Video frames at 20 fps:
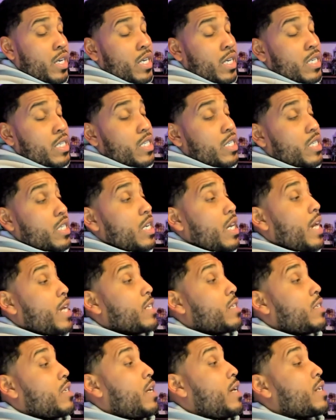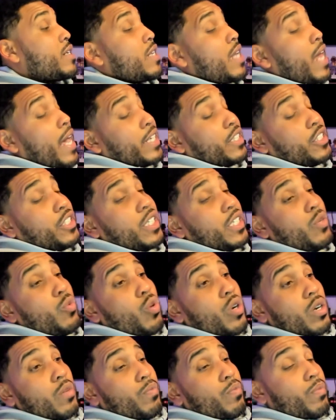She is like she
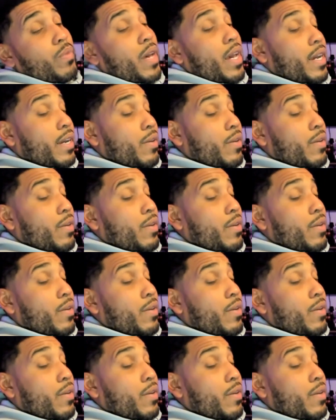want to